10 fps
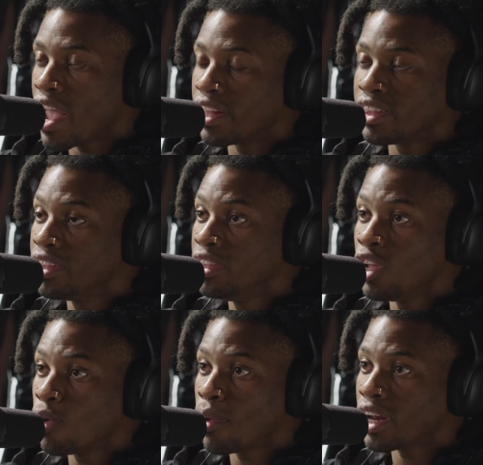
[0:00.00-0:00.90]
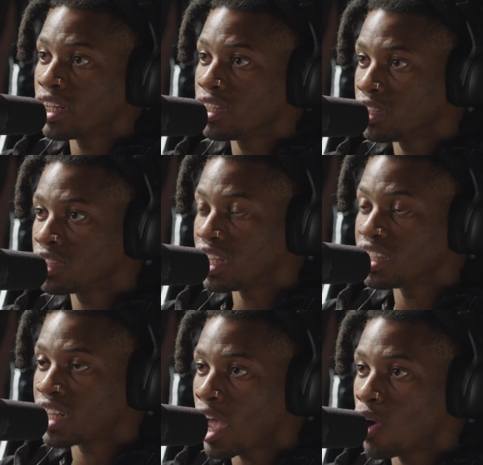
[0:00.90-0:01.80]
And nobody
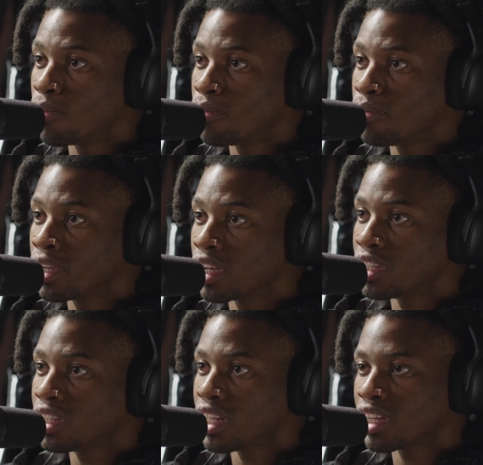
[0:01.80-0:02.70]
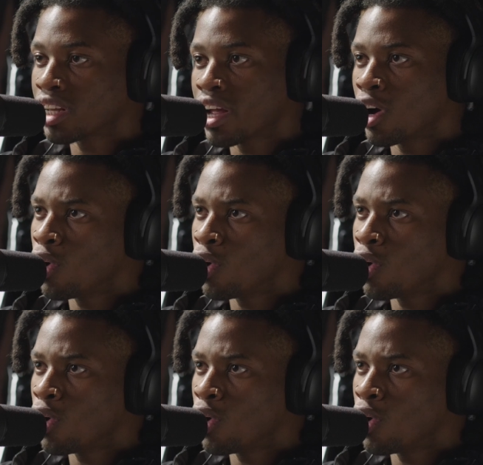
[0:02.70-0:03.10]
seeks help because they thinking like,